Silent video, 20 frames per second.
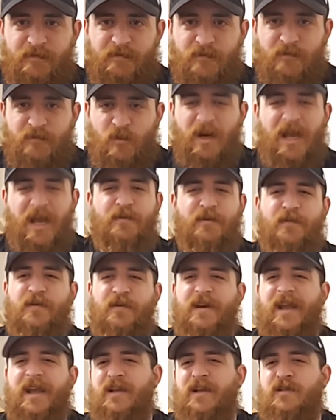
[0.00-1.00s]
Whatever,
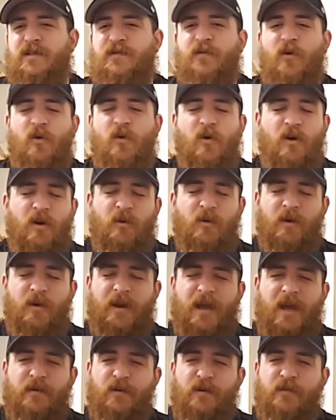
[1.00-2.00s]
Venatus 4,
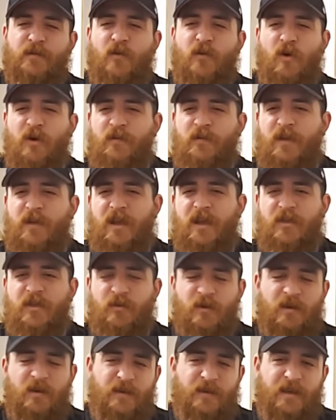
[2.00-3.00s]
whatever, 4B,
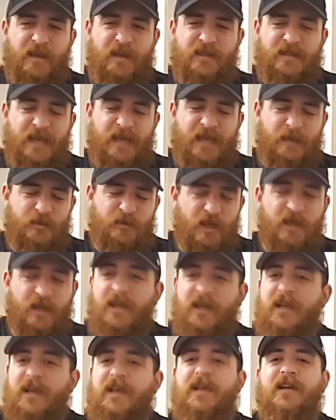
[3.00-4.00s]
3B, same shit.
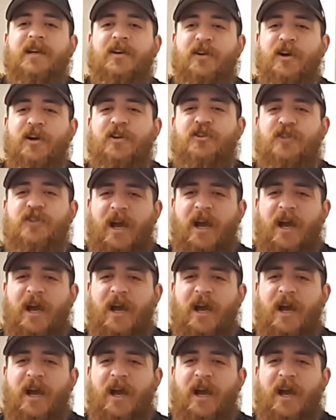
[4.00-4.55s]
Good job.